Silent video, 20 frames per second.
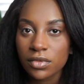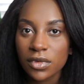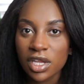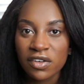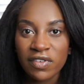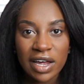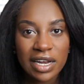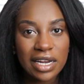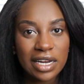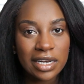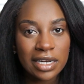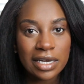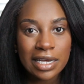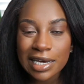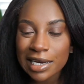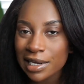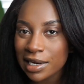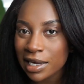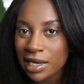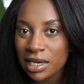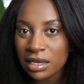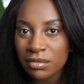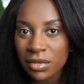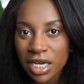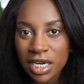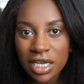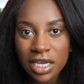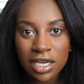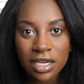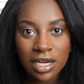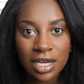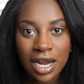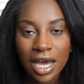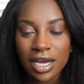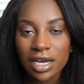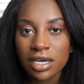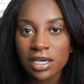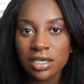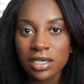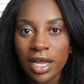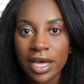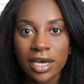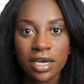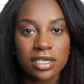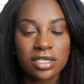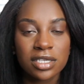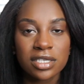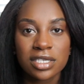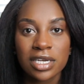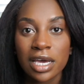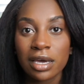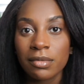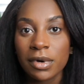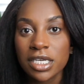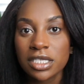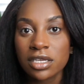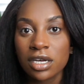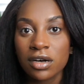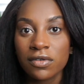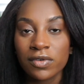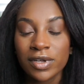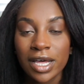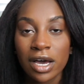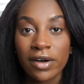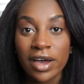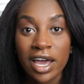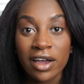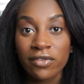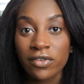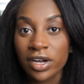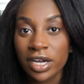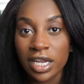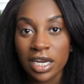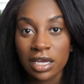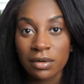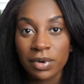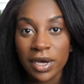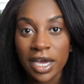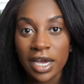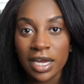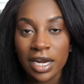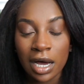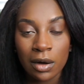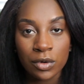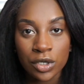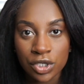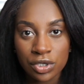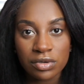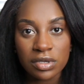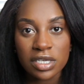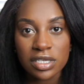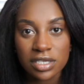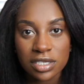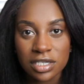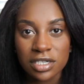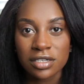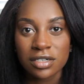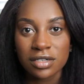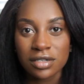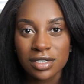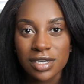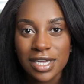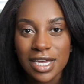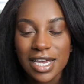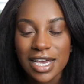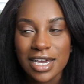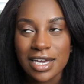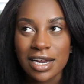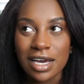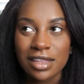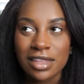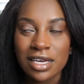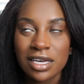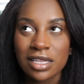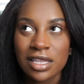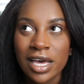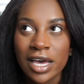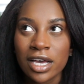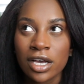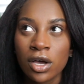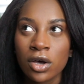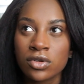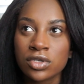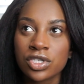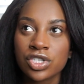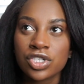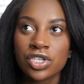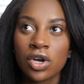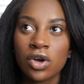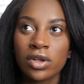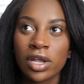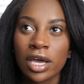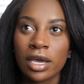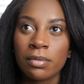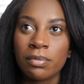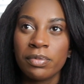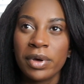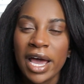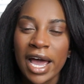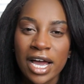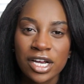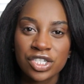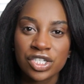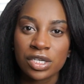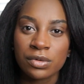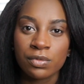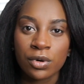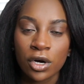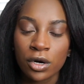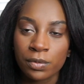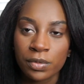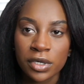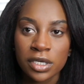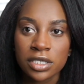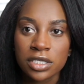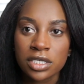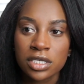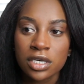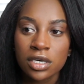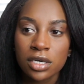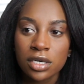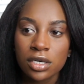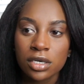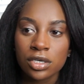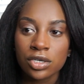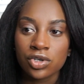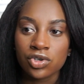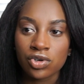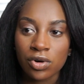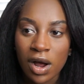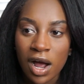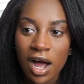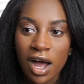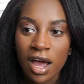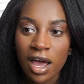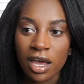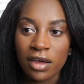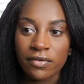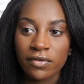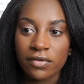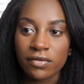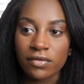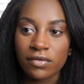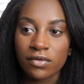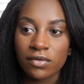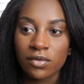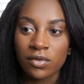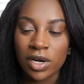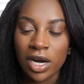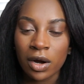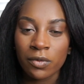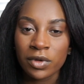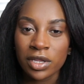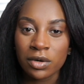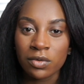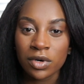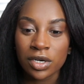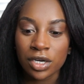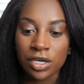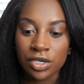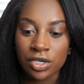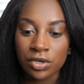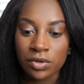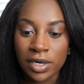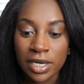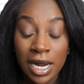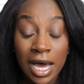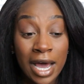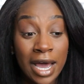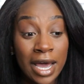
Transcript: if I didn't need any money and I could like sustain myself without ever getting paid, I would do this still. And I think that goes to show like passion, purpose, drive, what I really want to do. And